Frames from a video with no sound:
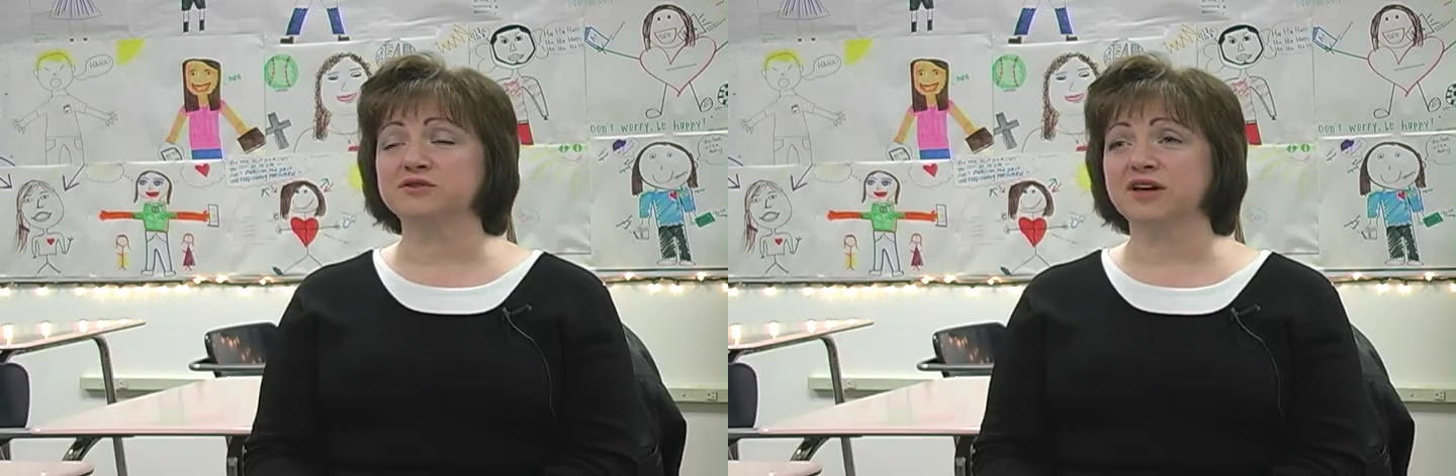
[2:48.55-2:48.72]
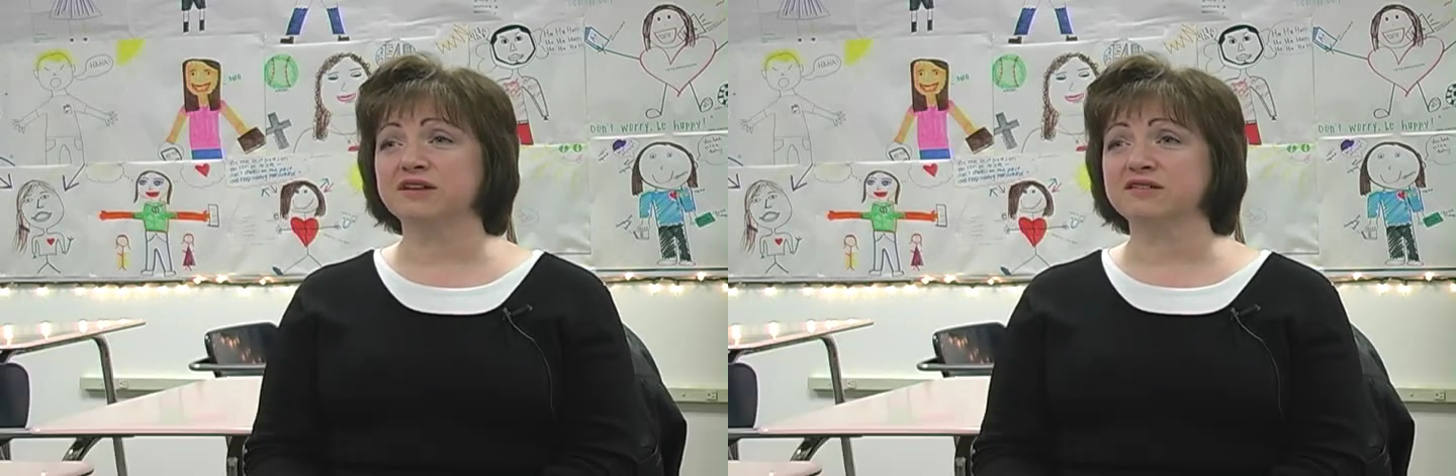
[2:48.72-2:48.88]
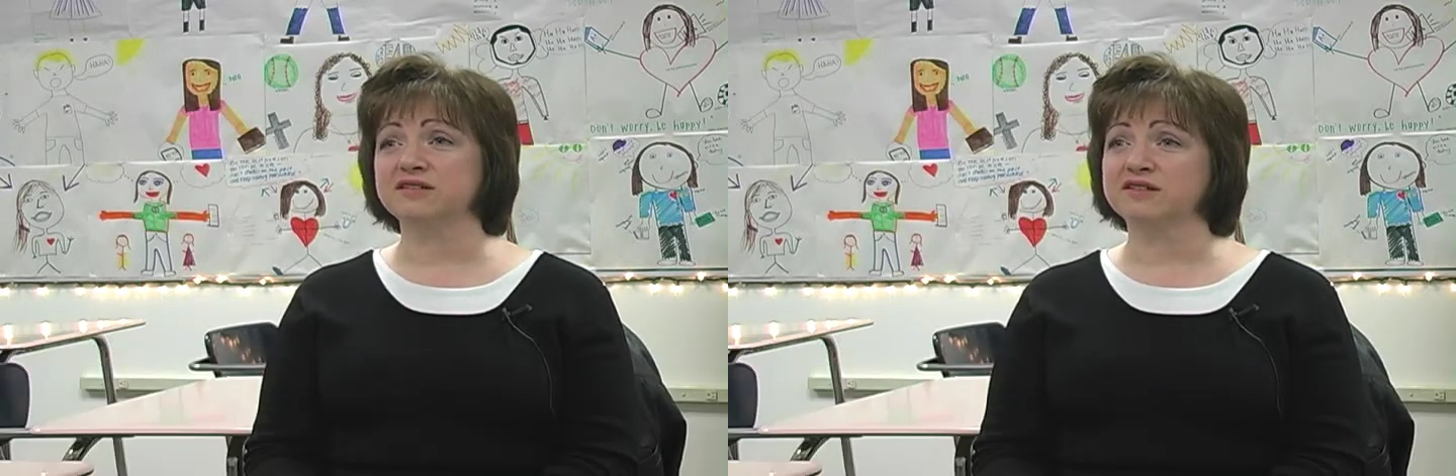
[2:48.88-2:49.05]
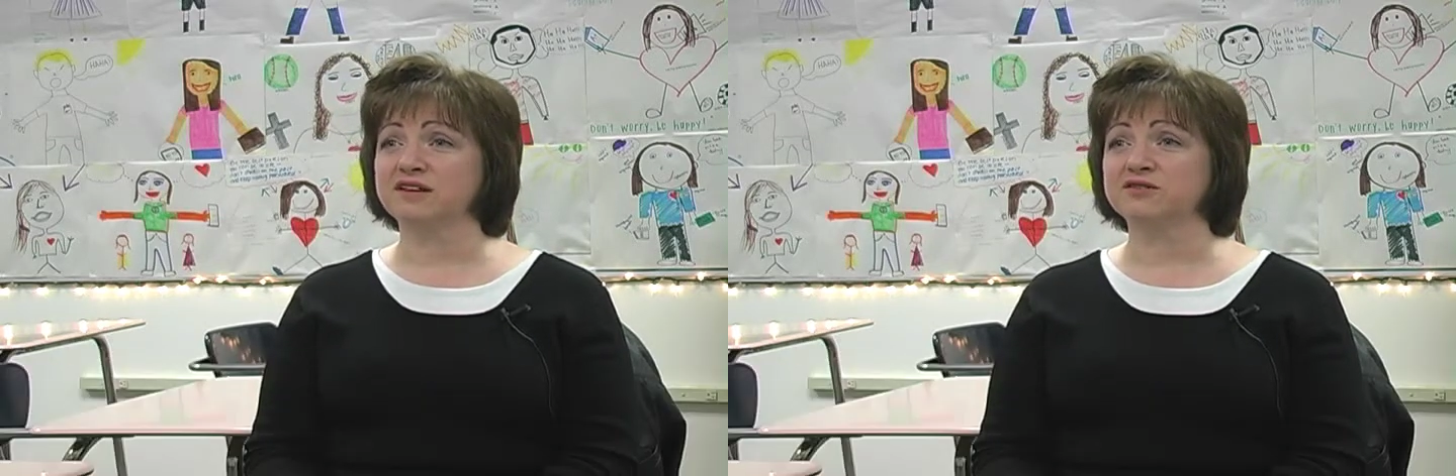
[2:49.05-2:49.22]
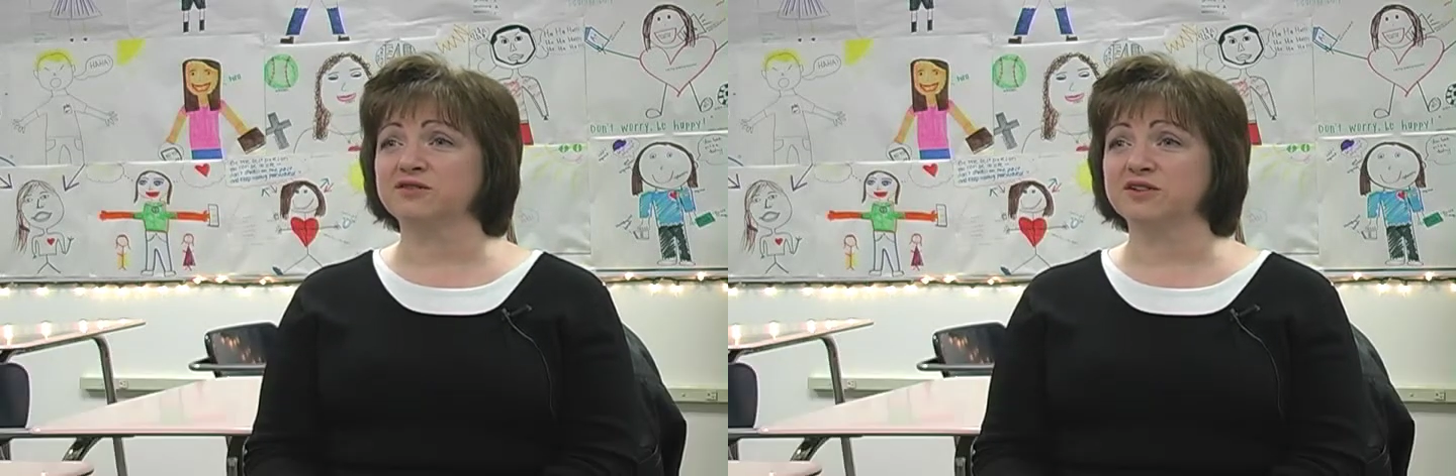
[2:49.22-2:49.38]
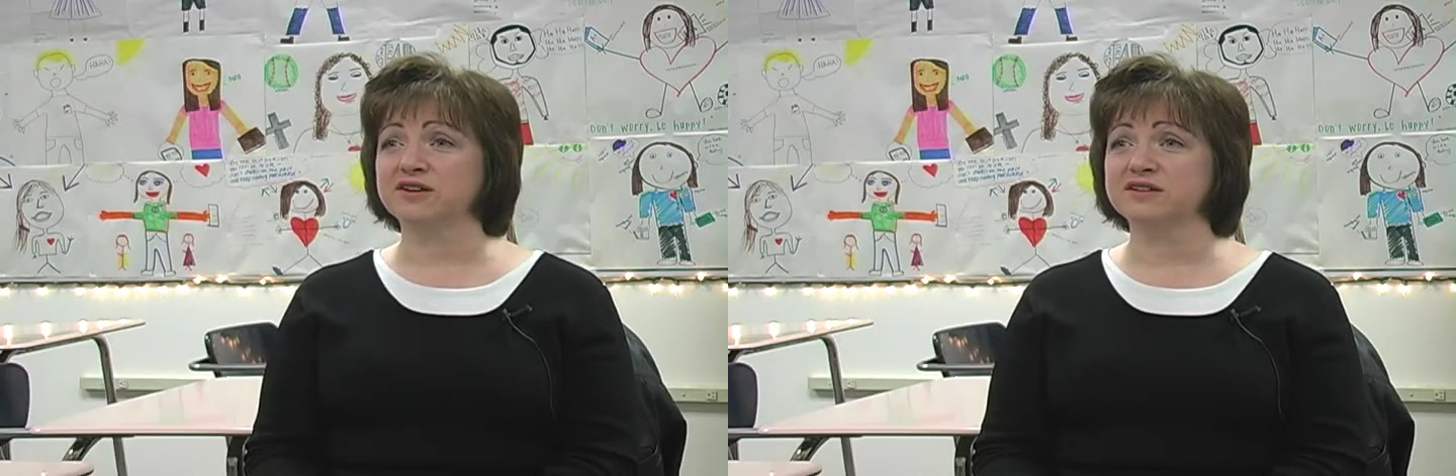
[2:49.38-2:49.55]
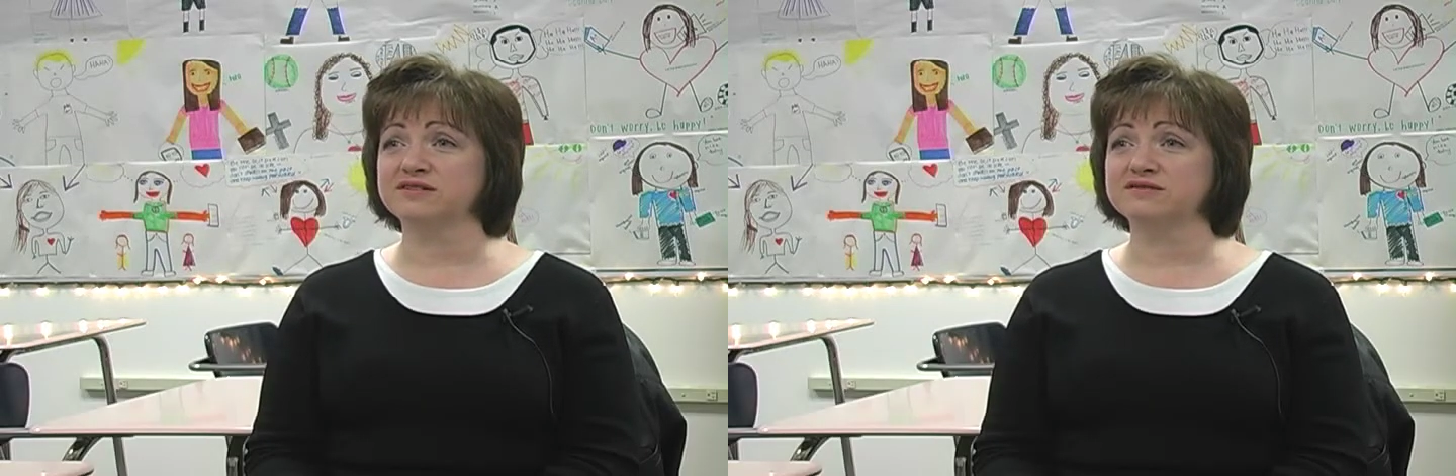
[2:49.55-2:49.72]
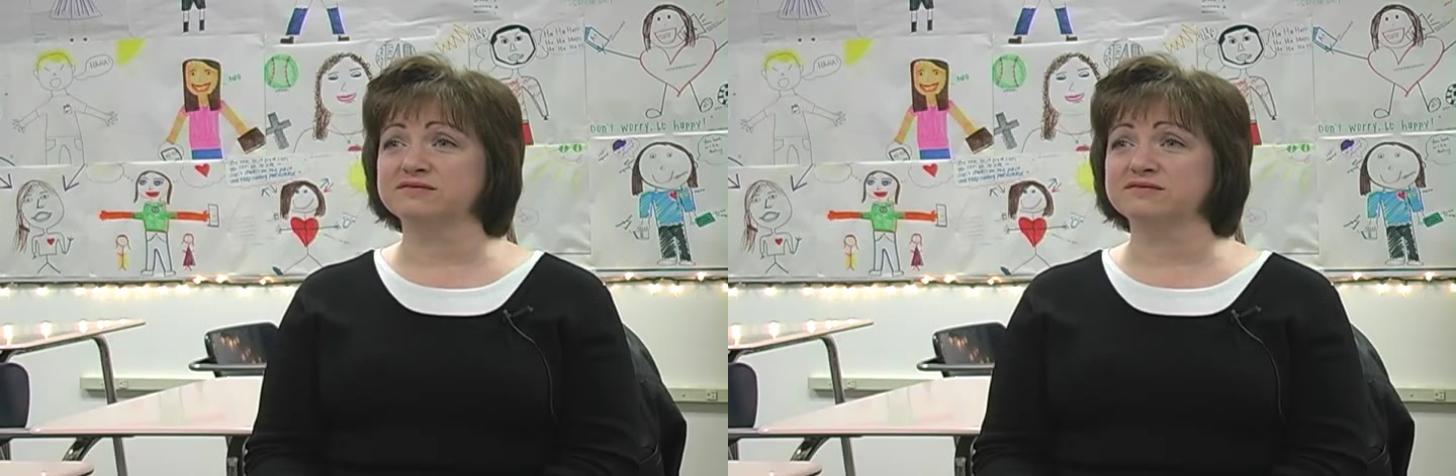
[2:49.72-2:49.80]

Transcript: that successfully.